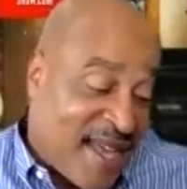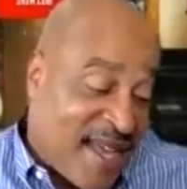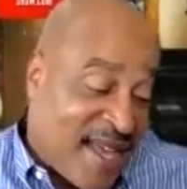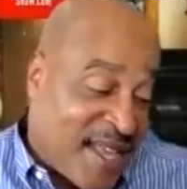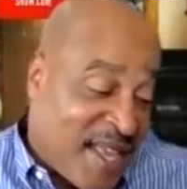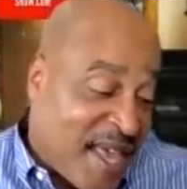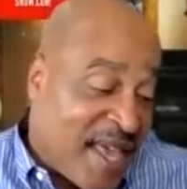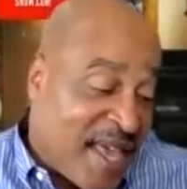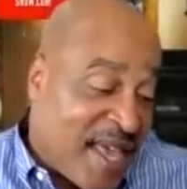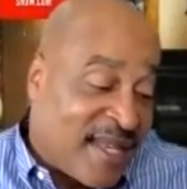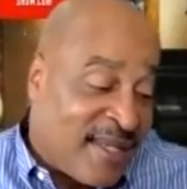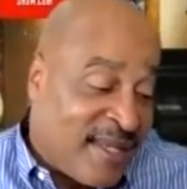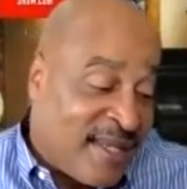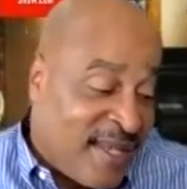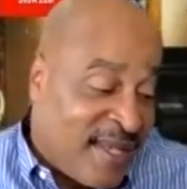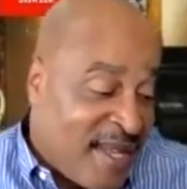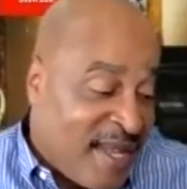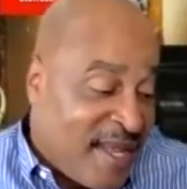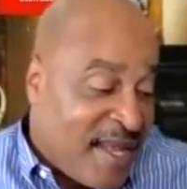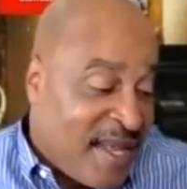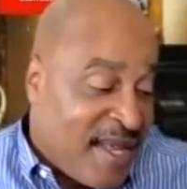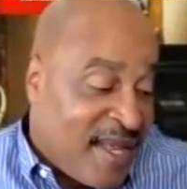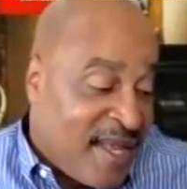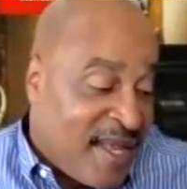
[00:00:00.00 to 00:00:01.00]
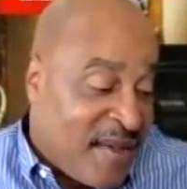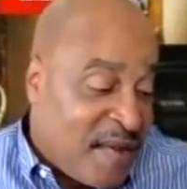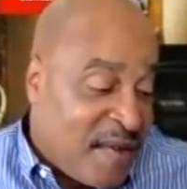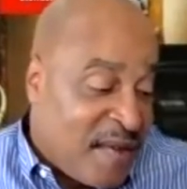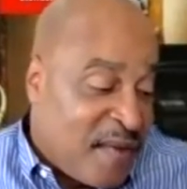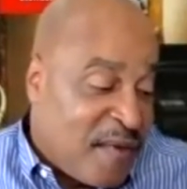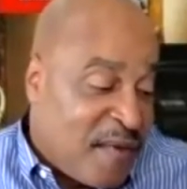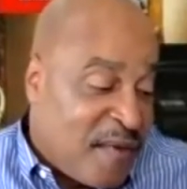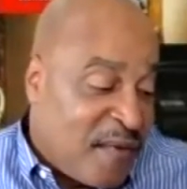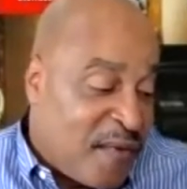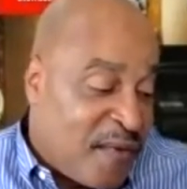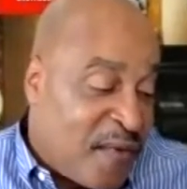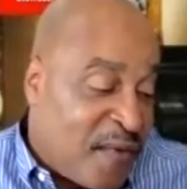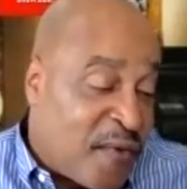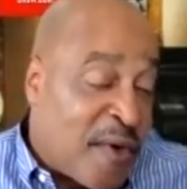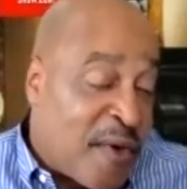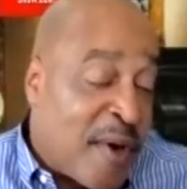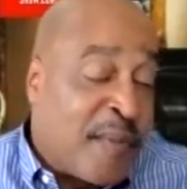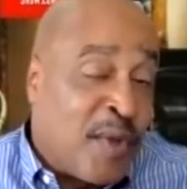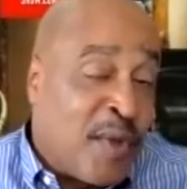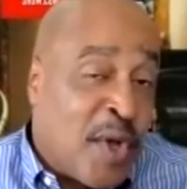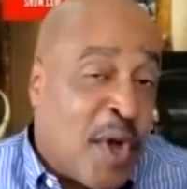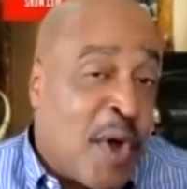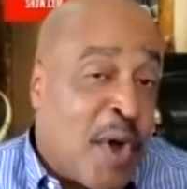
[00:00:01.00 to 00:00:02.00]
Again,
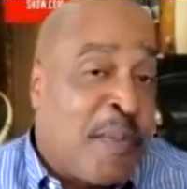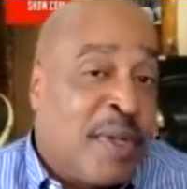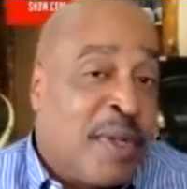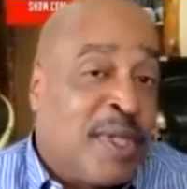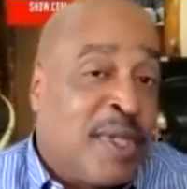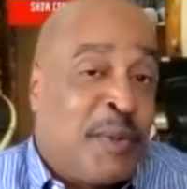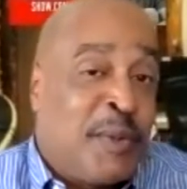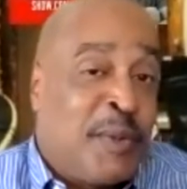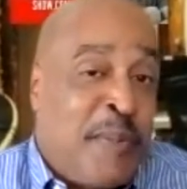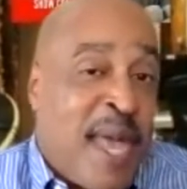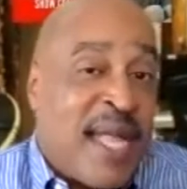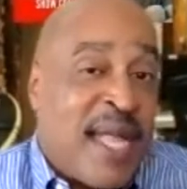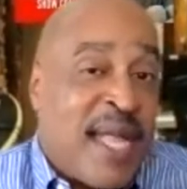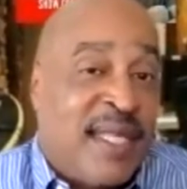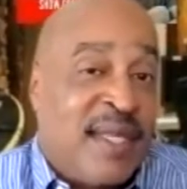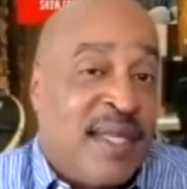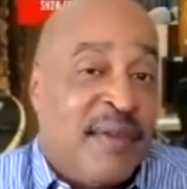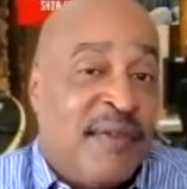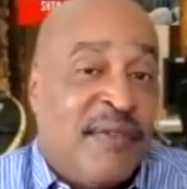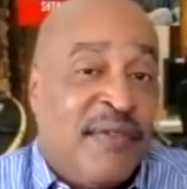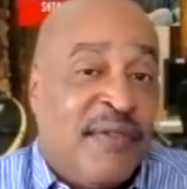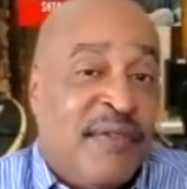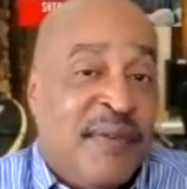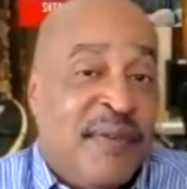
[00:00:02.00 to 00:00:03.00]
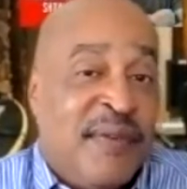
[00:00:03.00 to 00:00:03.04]
from your perspective,